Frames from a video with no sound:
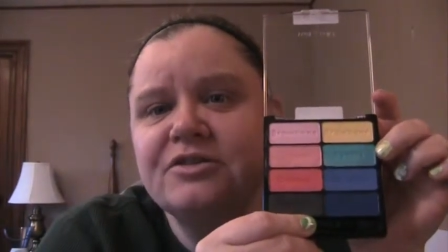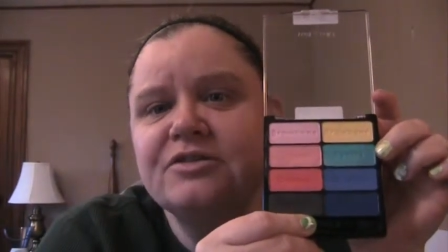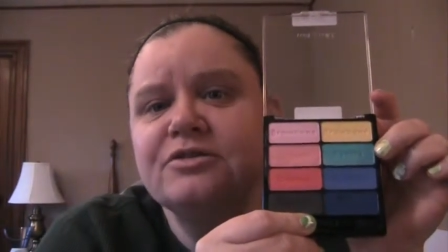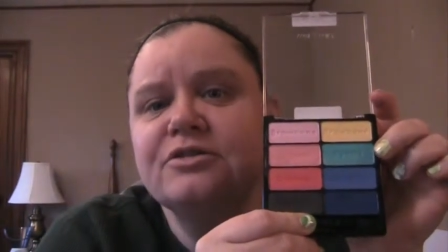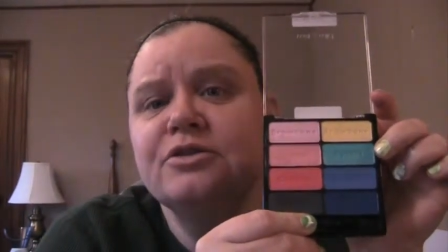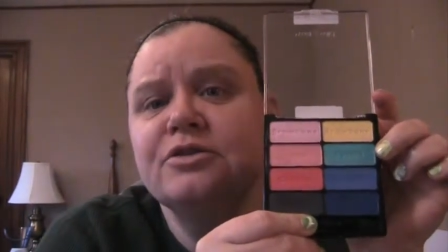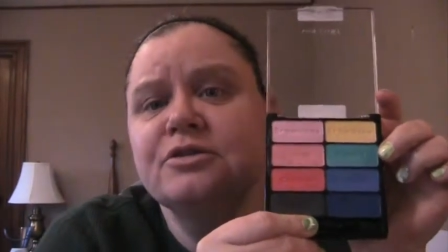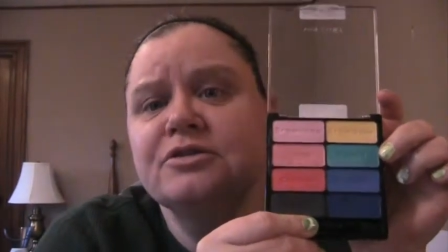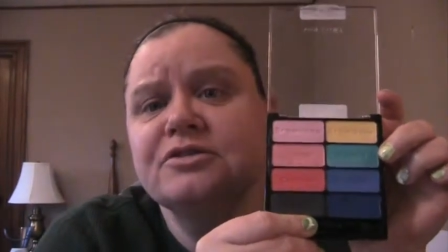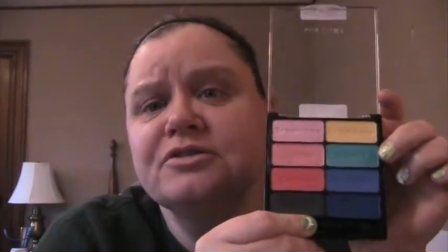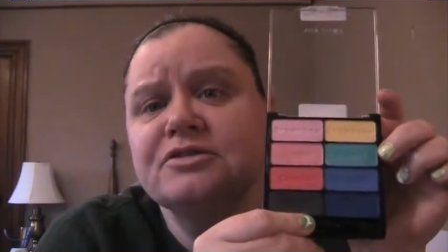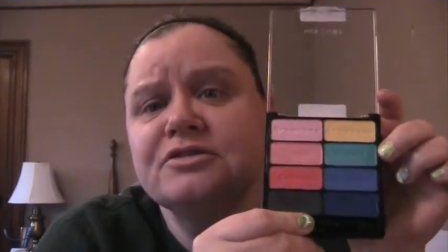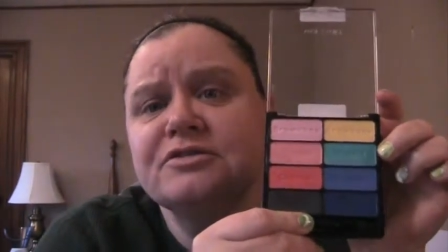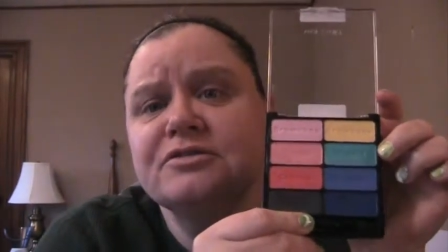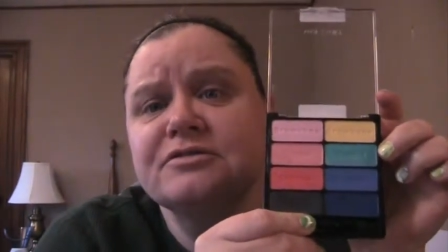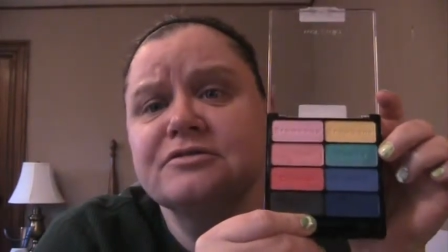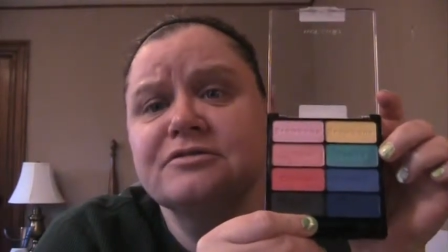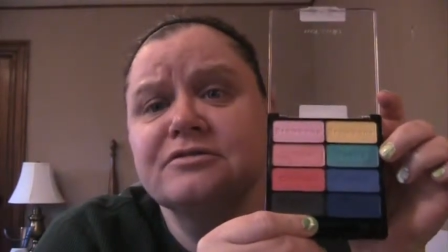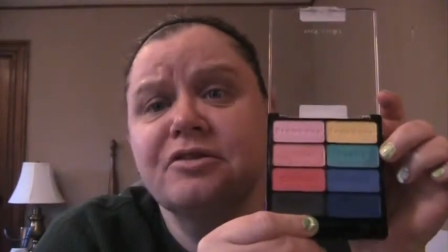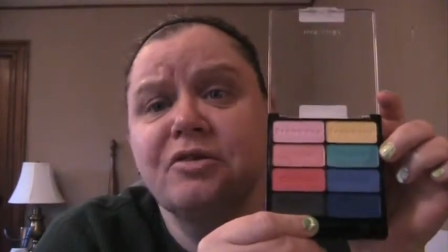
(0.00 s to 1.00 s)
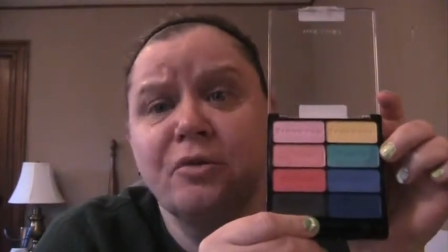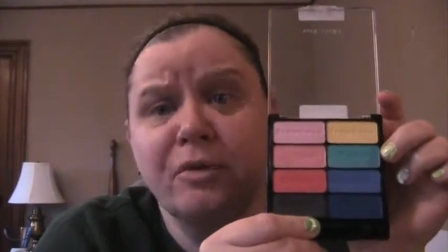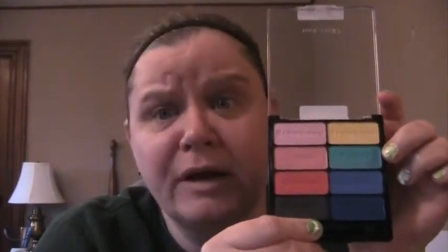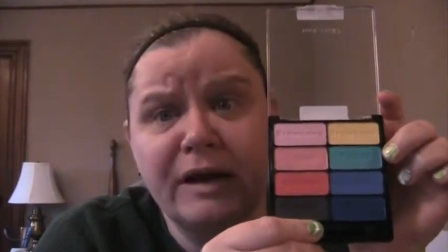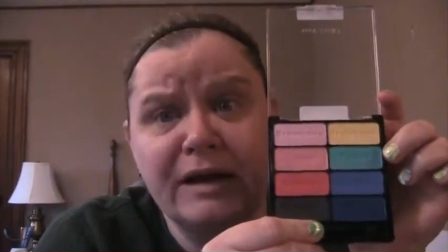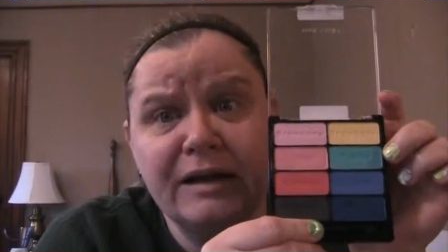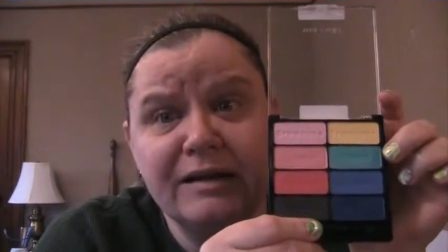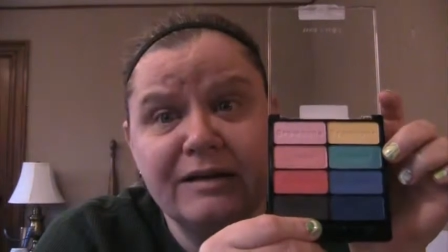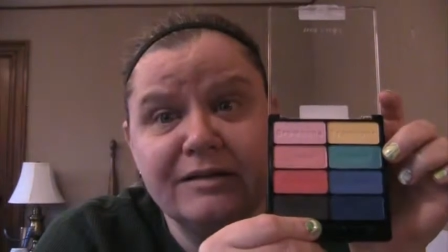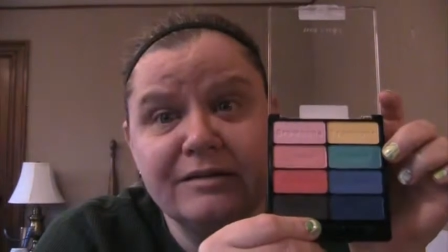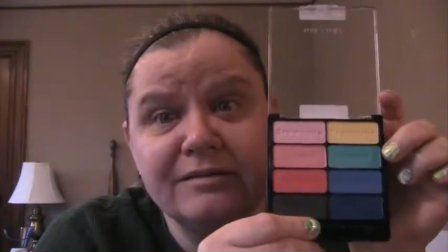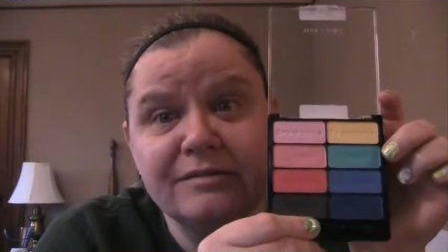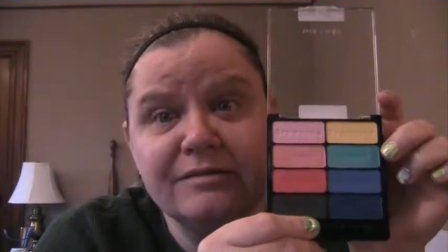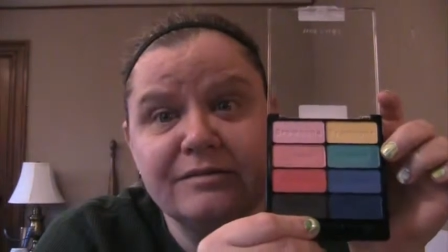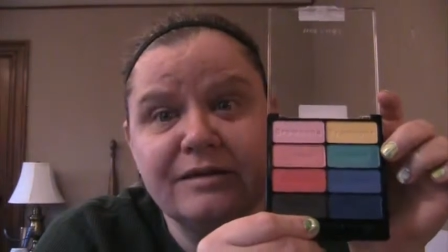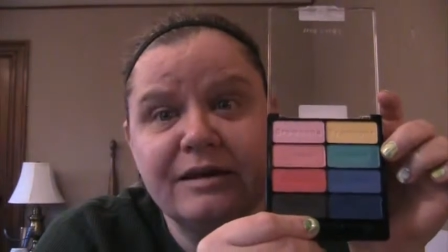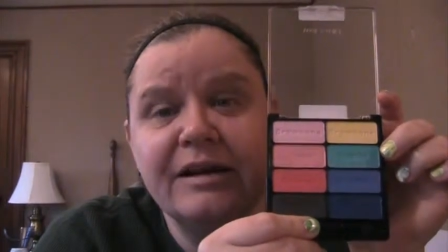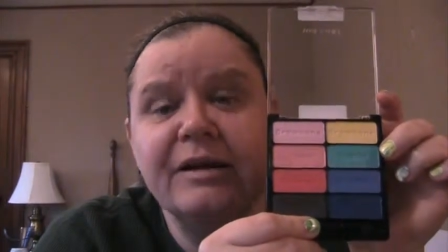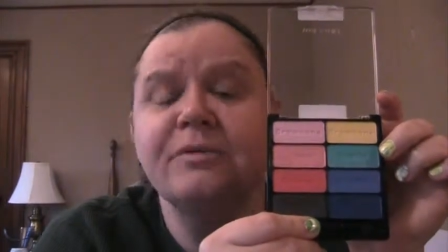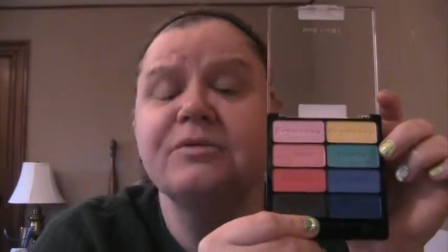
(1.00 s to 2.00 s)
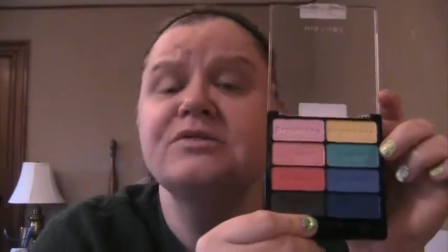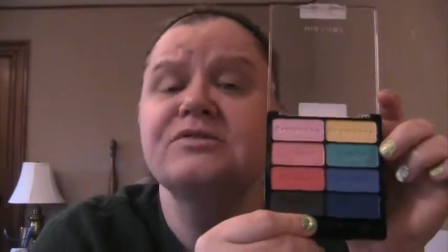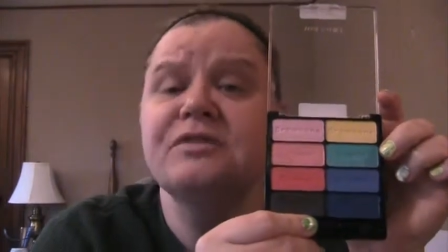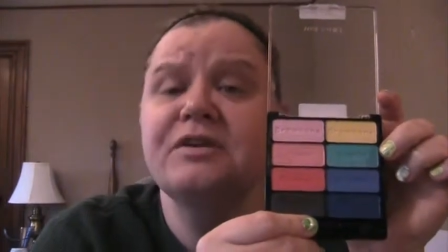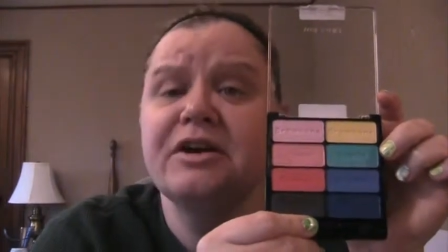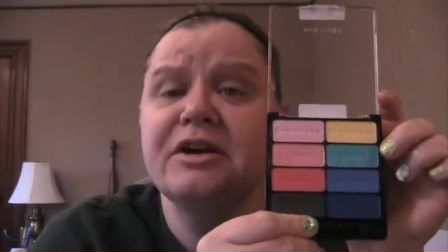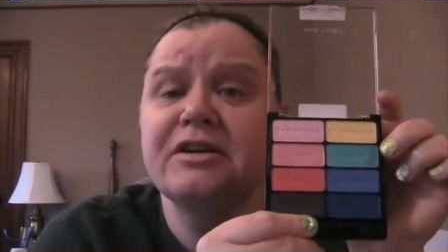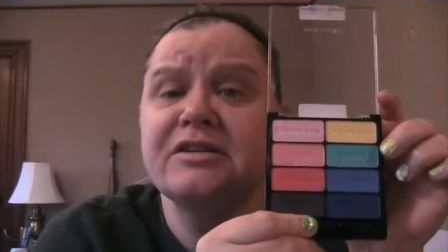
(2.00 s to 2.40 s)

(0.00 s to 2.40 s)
looked green, and I was very